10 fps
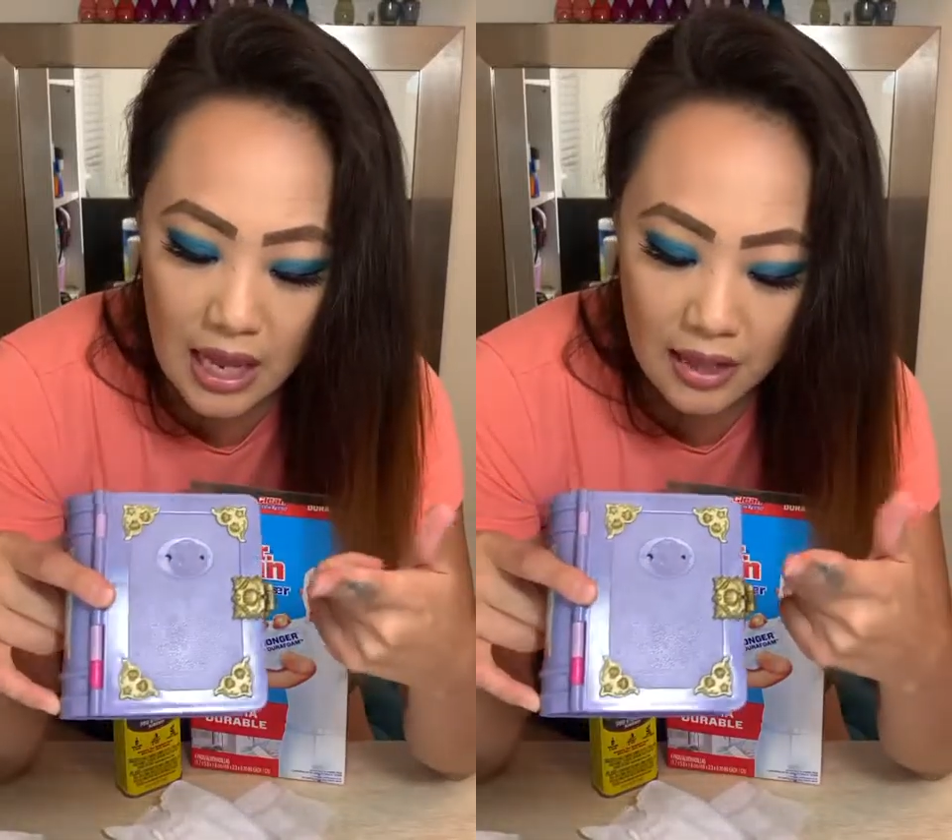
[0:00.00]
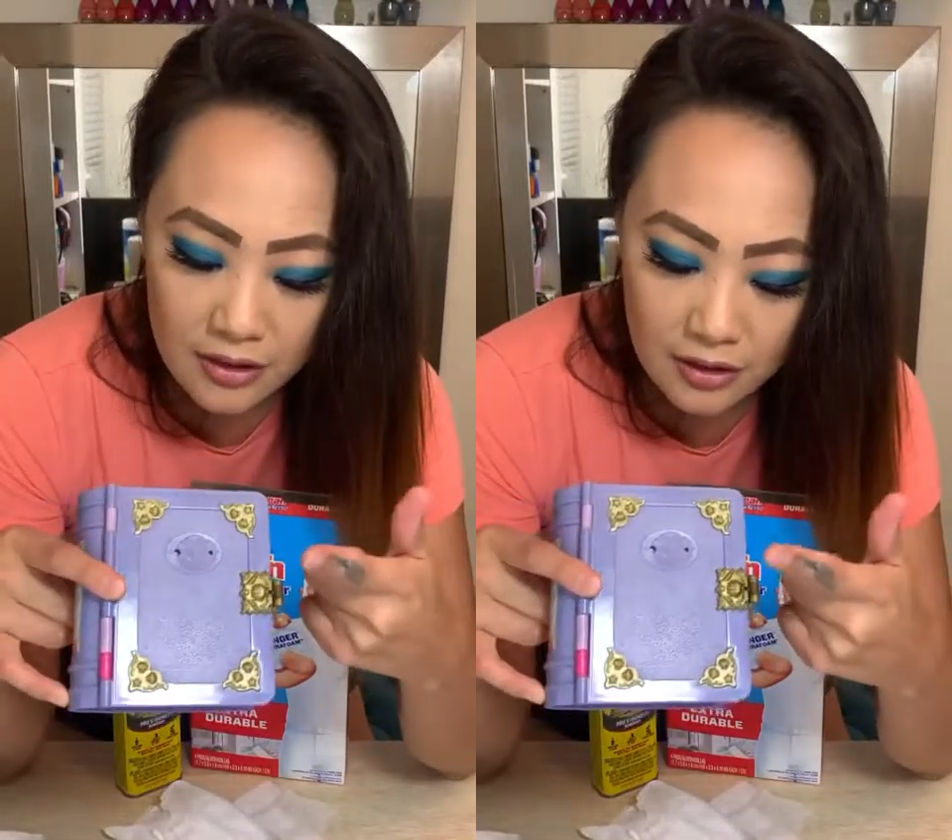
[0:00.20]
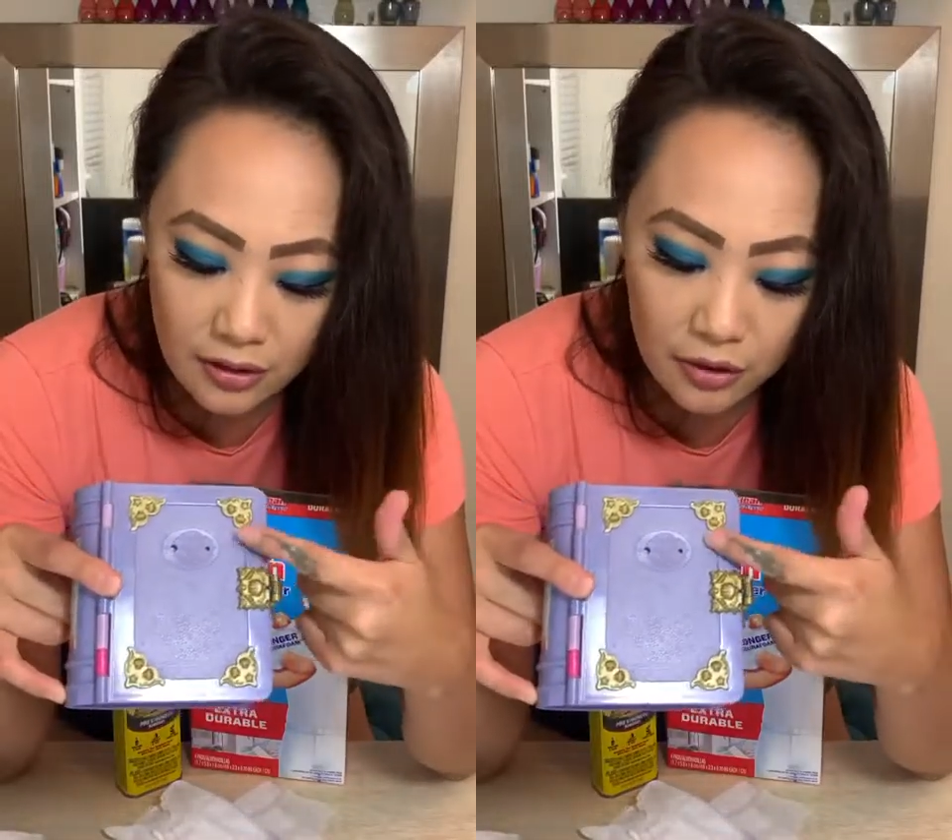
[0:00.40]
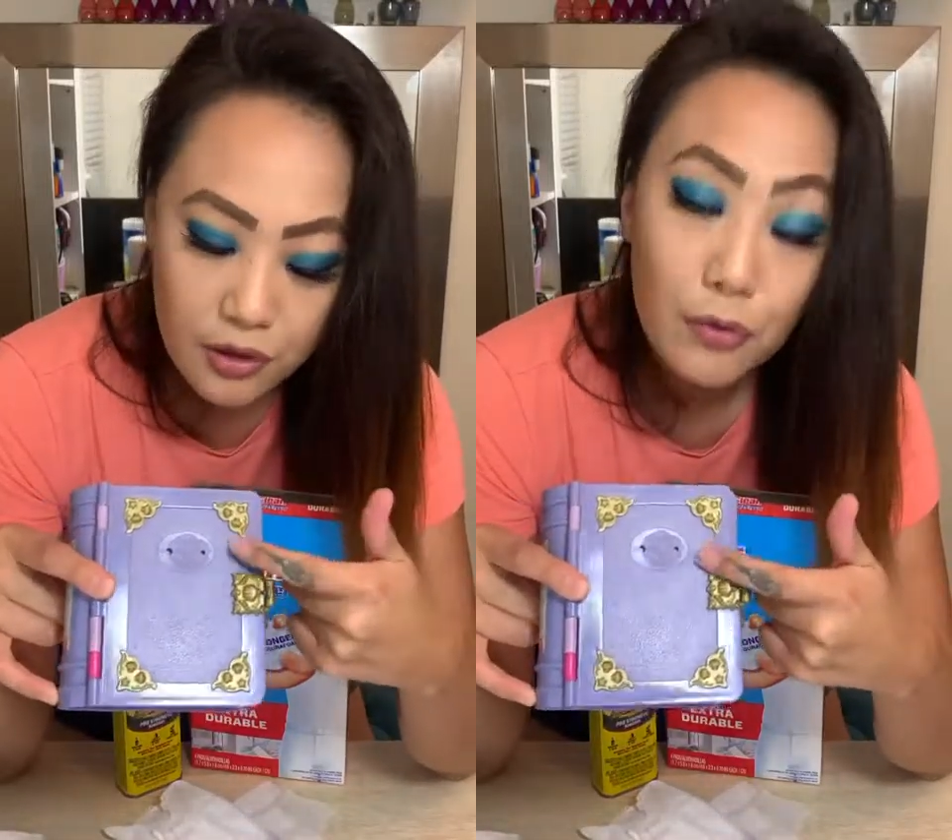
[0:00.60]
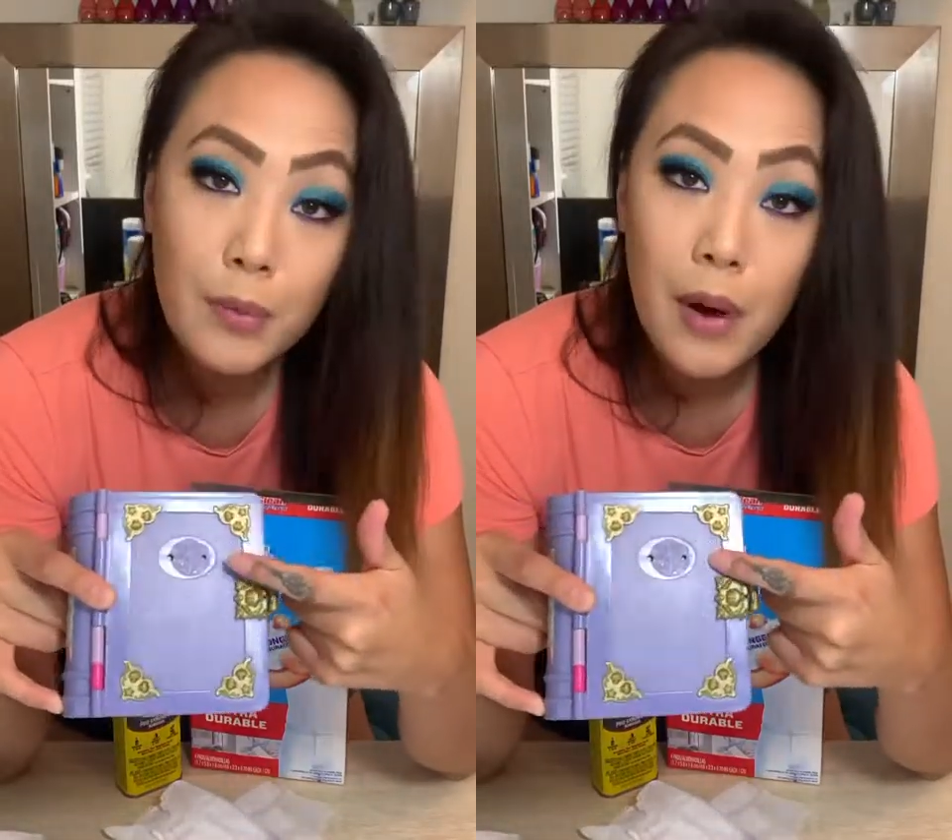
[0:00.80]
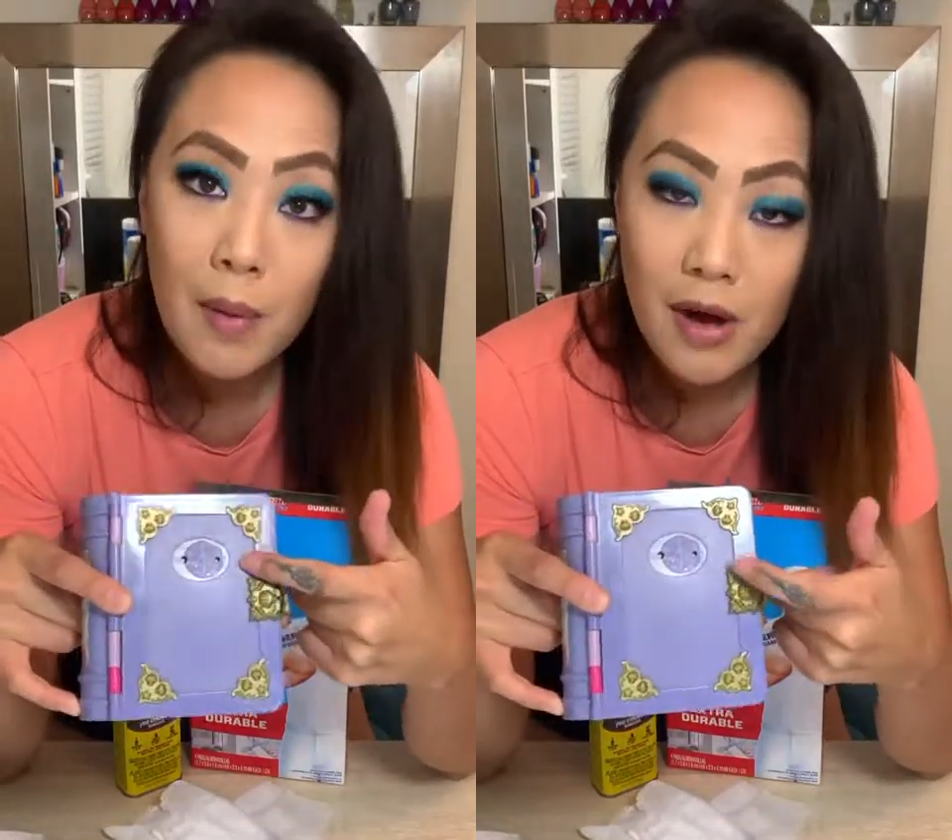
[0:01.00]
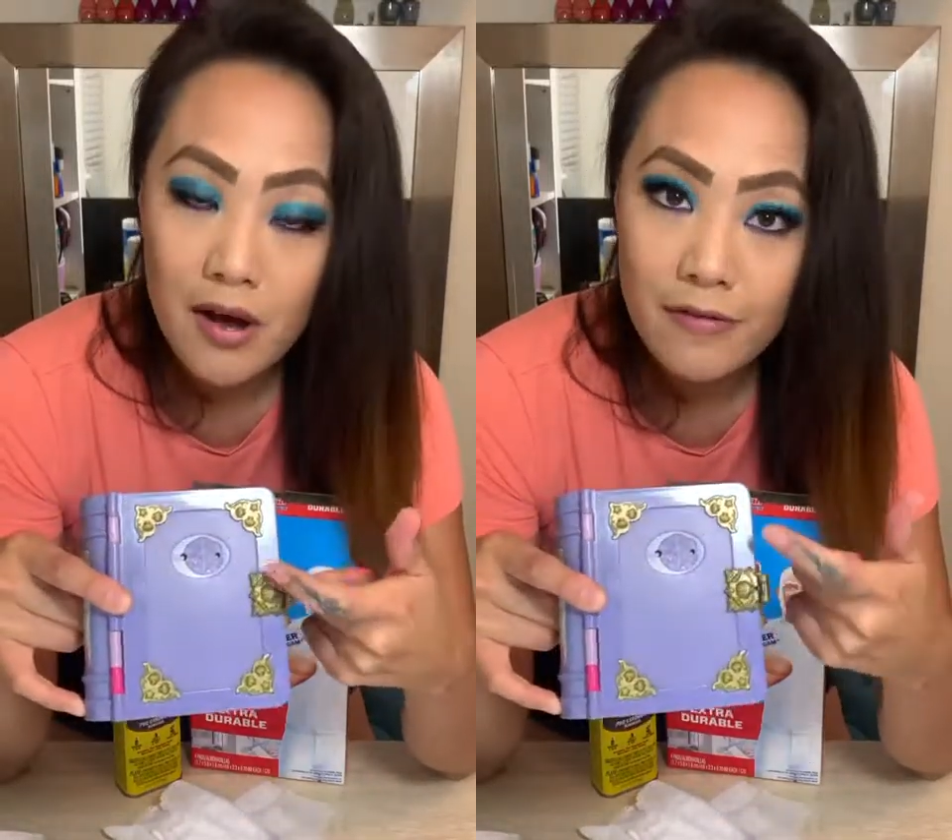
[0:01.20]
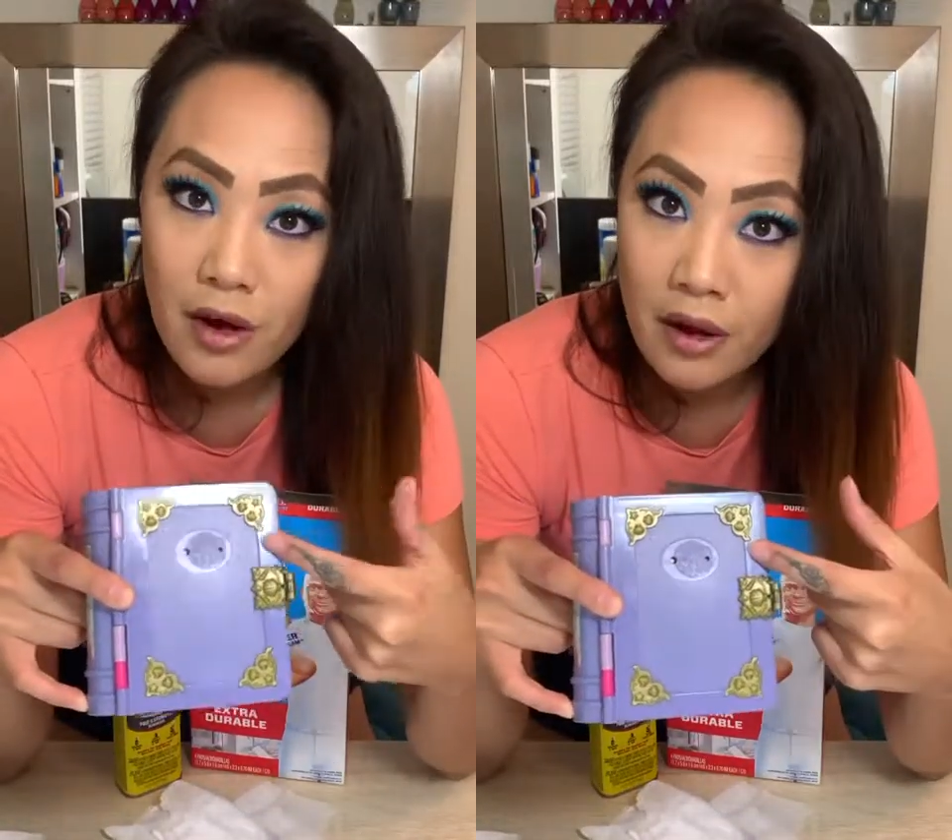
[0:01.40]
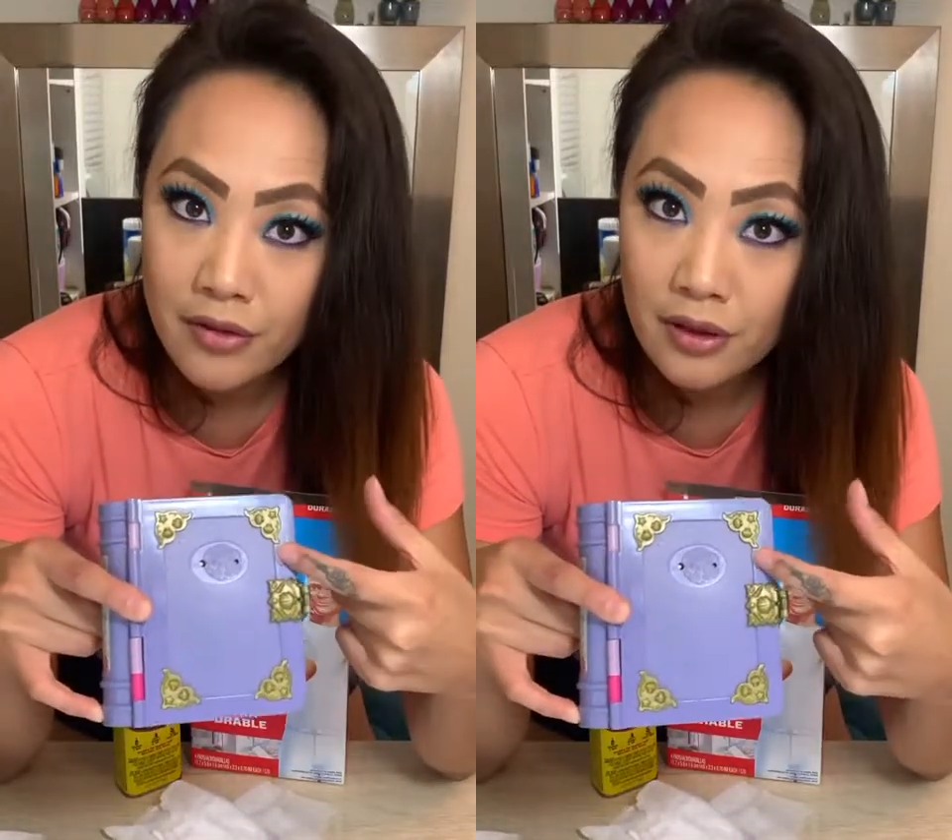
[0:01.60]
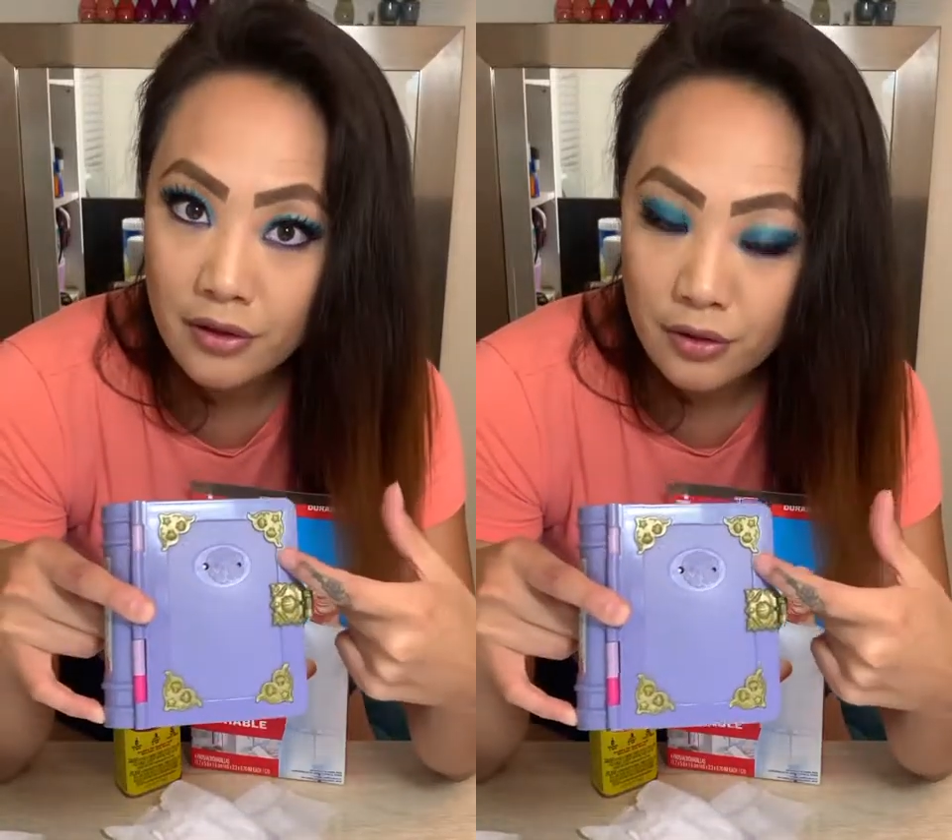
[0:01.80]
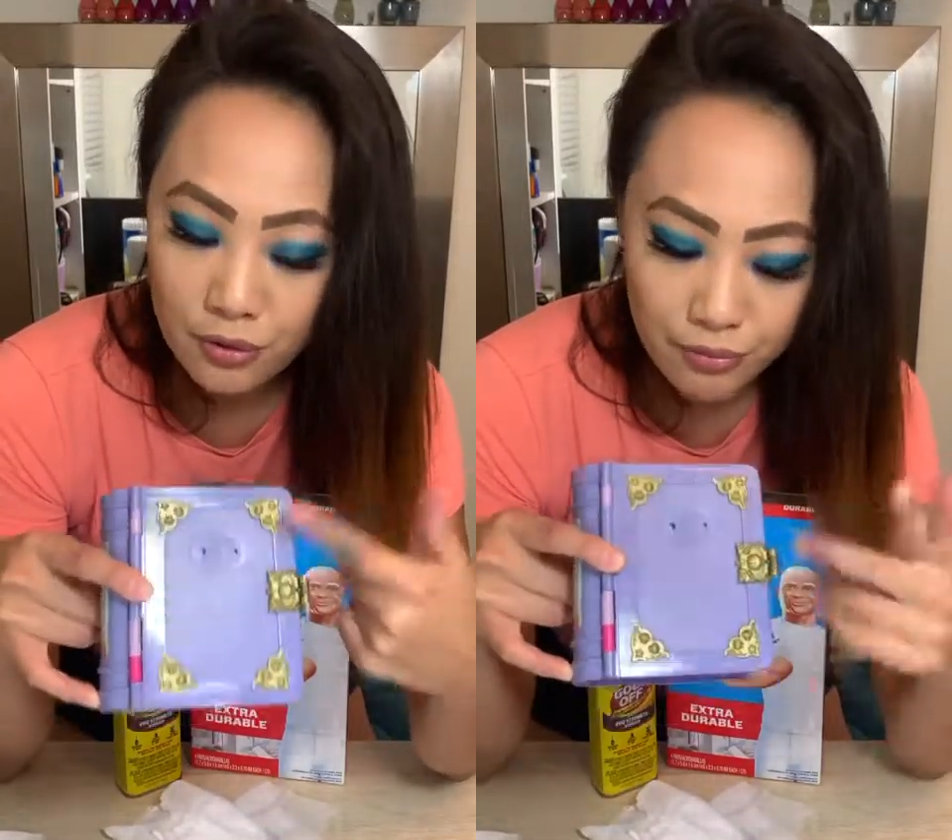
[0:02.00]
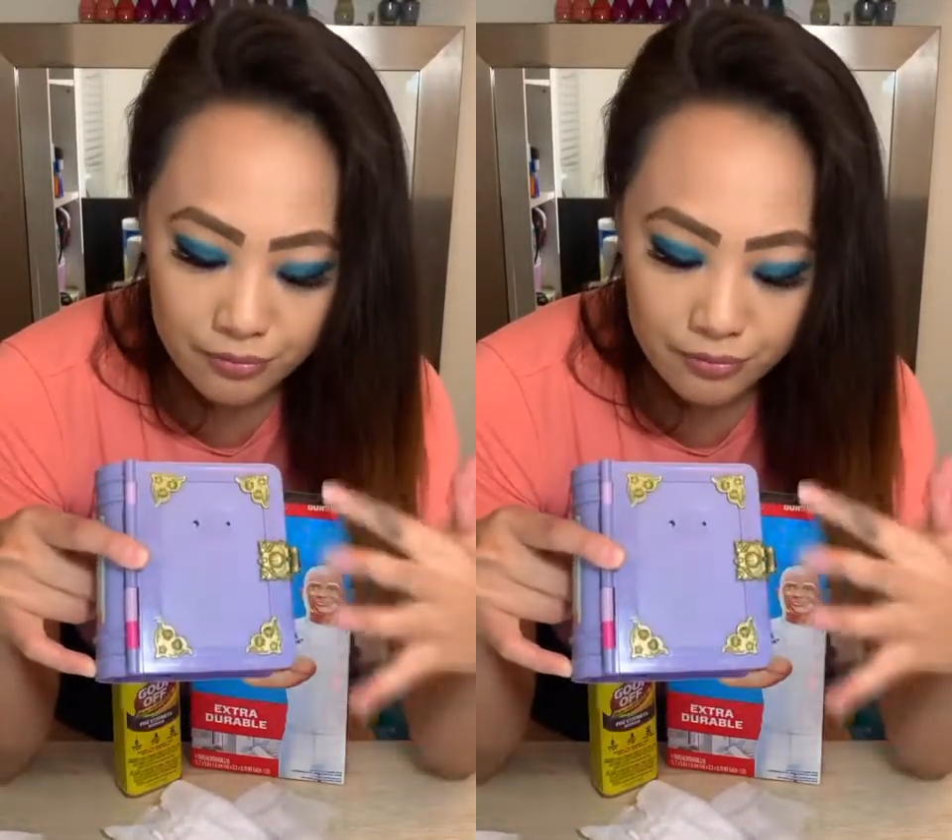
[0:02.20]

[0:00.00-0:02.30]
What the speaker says: the logo would pop off on the